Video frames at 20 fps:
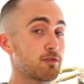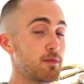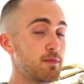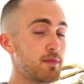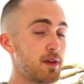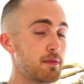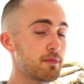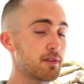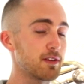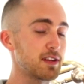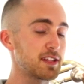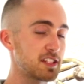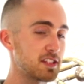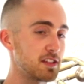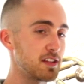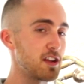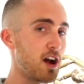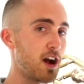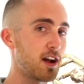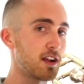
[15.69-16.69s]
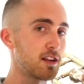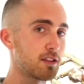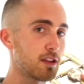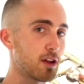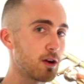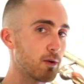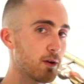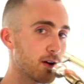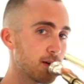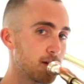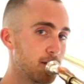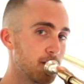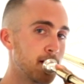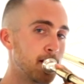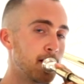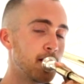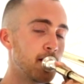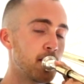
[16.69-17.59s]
Remember, it's not lower